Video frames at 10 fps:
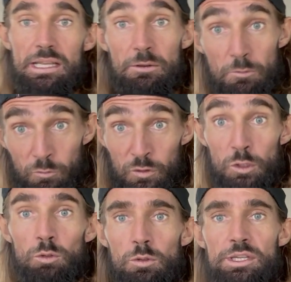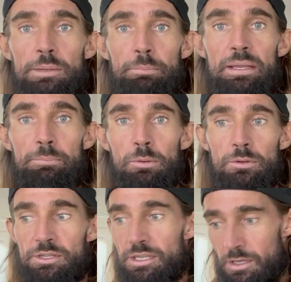fuel some
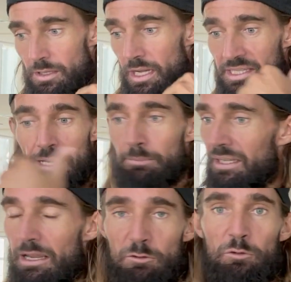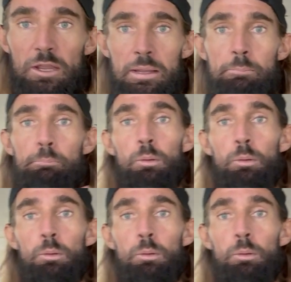people's attempt to get fit.